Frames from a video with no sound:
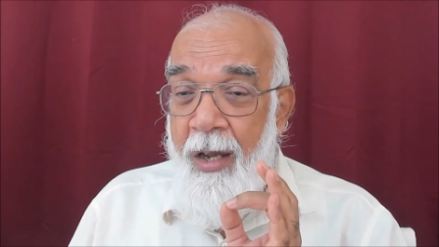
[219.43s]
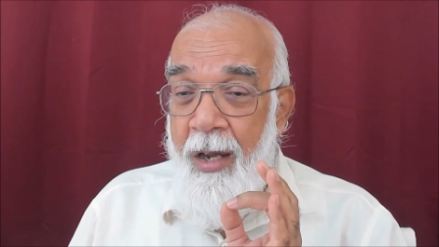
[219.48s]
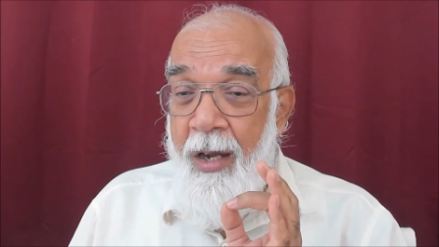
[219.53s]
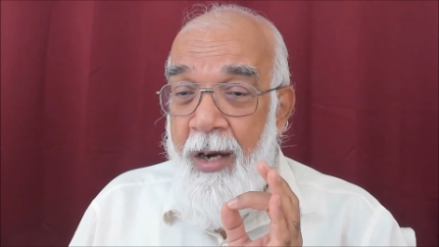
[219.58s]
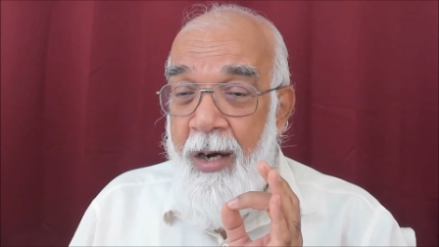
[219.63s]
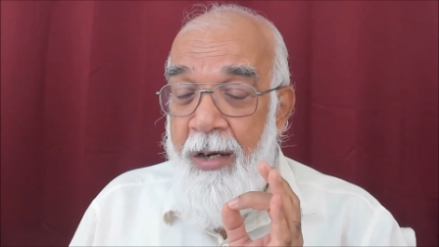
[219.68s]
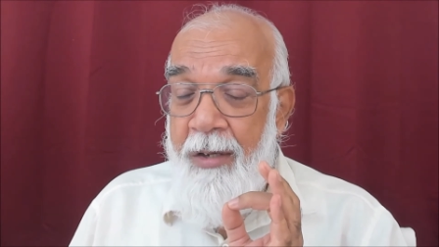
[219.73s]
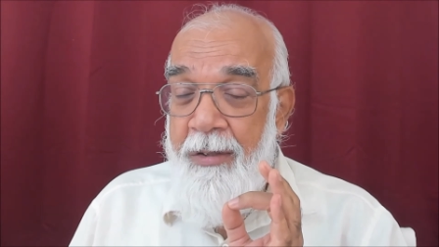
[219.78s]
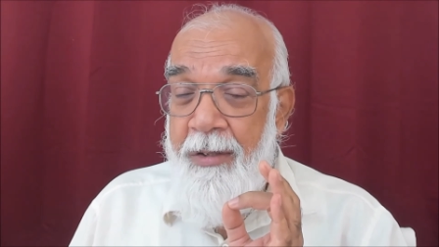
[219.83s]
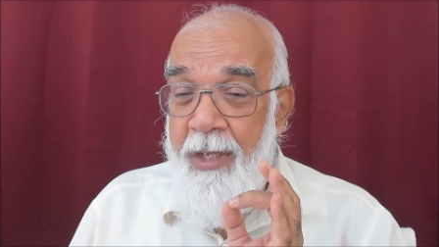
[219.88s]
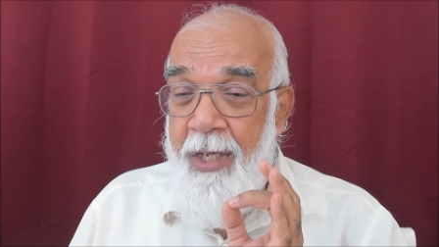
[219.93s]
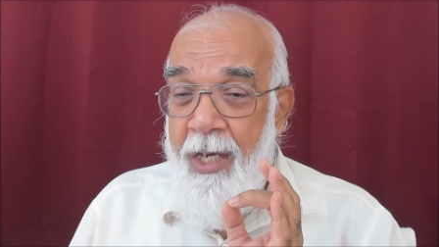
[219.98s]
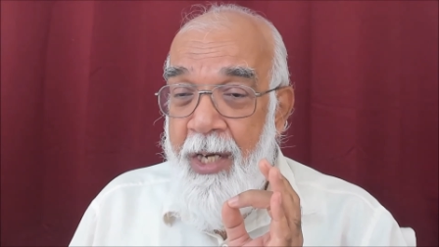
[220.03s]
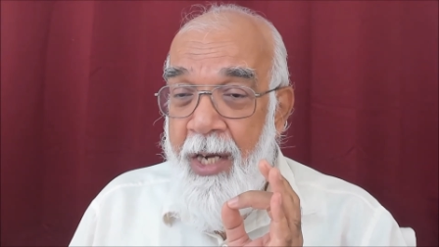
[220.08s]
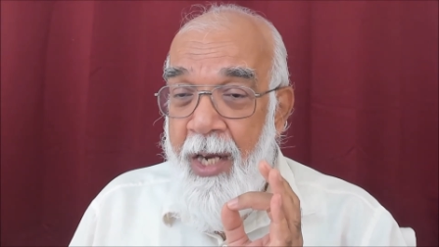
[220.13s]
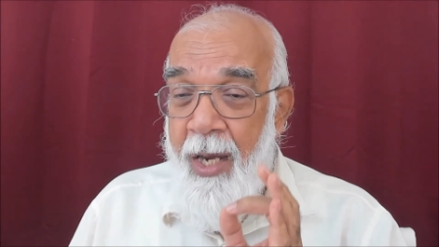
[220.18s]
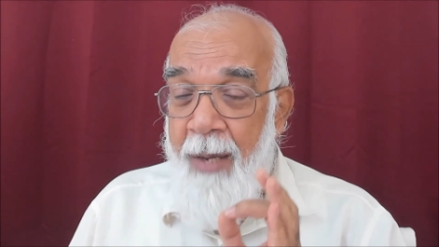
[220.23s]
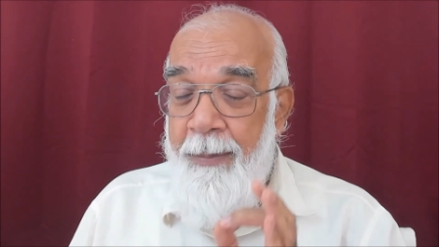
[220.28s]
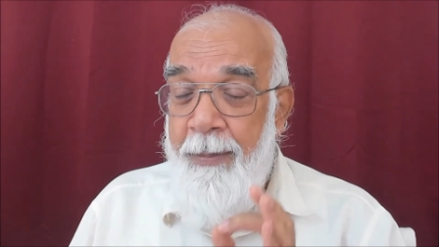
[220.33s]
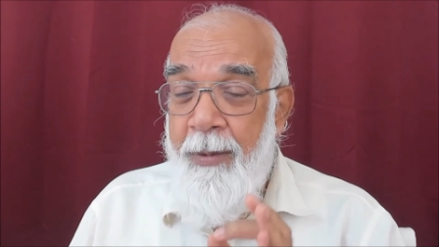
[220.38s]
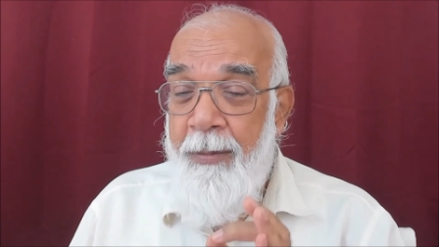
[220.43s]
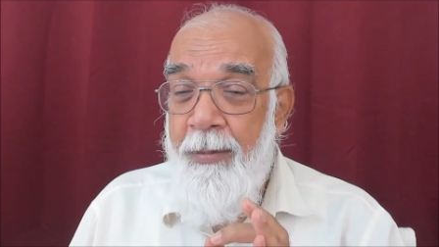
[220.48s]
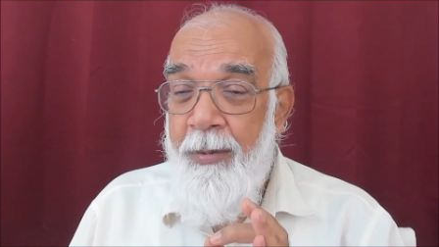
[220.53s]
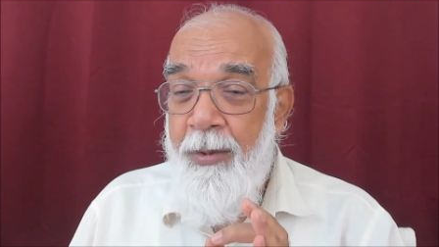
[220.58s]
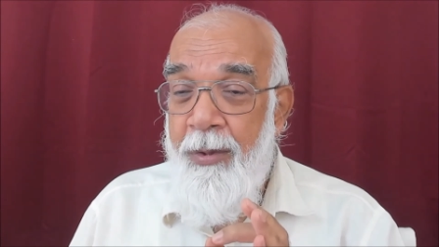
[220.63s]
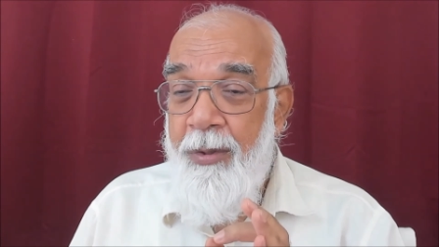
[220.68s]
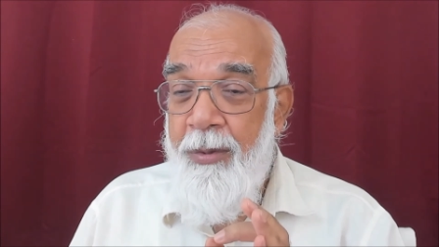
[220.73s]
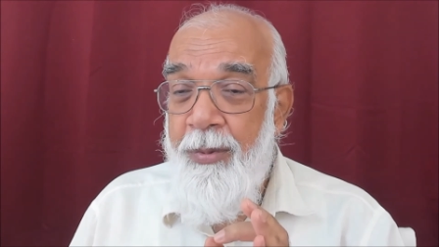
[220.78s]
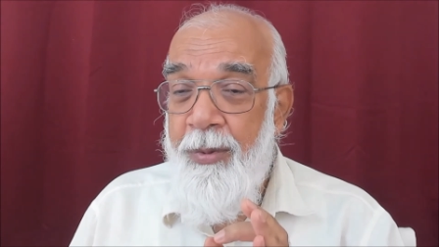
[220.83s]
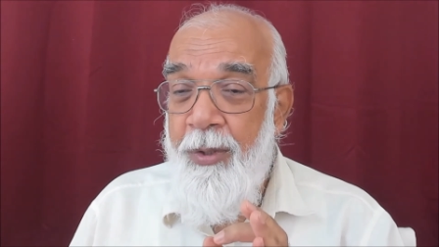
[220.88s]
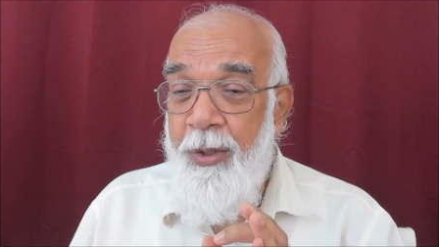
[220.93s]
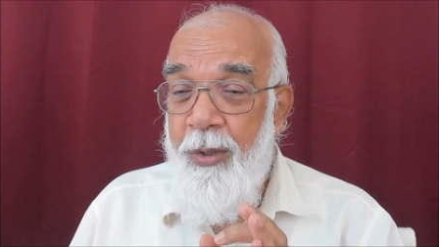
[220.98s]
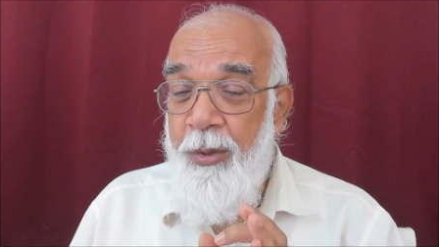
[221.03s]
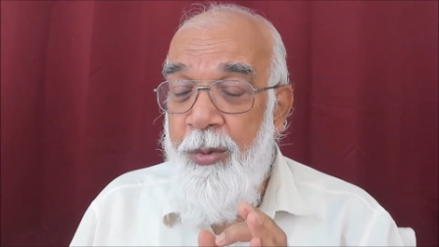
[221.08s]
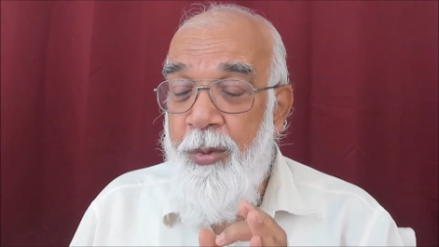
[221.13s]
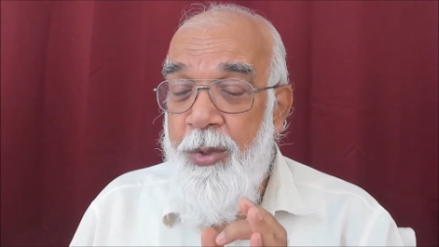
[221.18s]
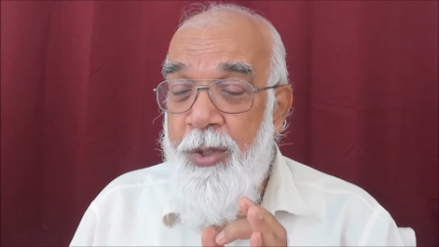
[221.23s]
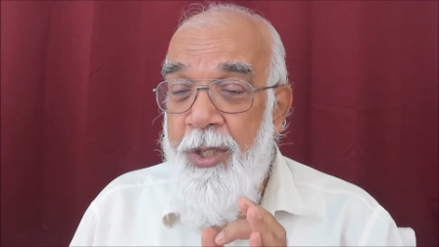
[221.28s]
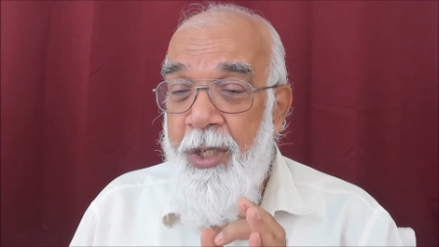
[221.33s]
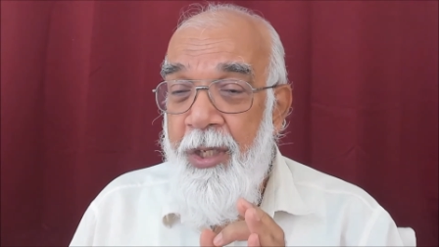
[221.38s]
Are they capable of
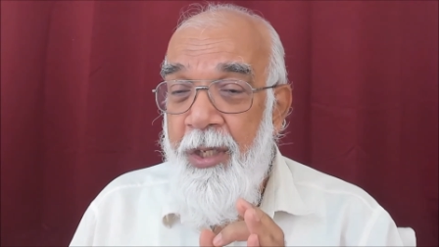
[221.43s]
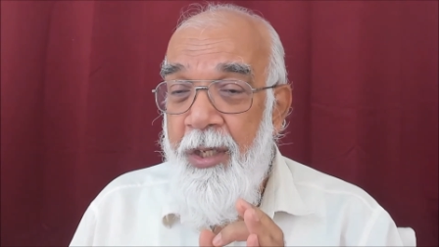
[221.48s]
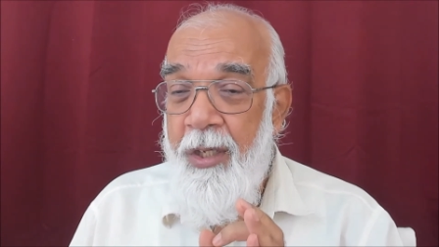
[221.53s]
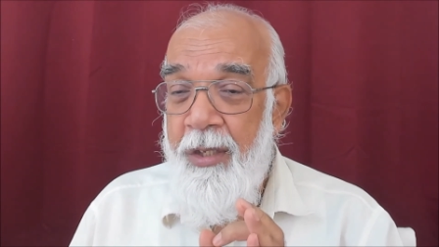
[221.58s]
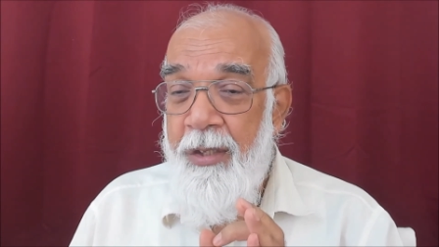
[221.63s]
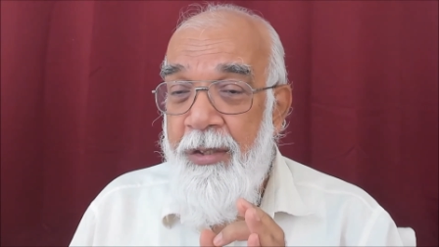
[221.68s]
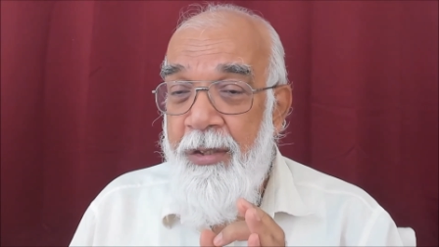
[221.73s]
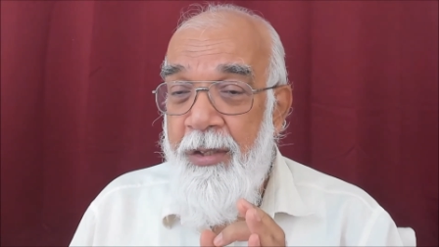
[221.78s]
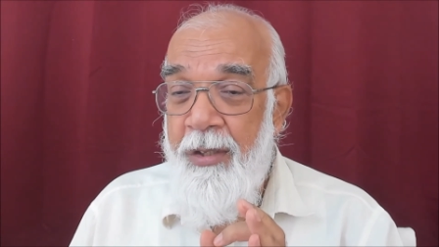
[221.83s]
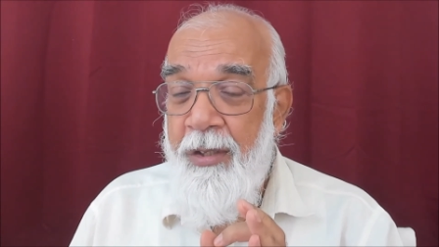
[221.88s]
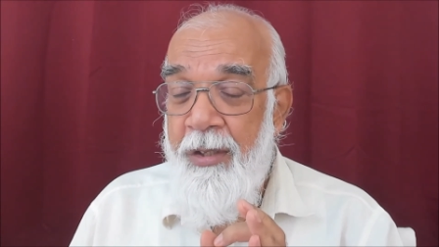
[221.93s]
using it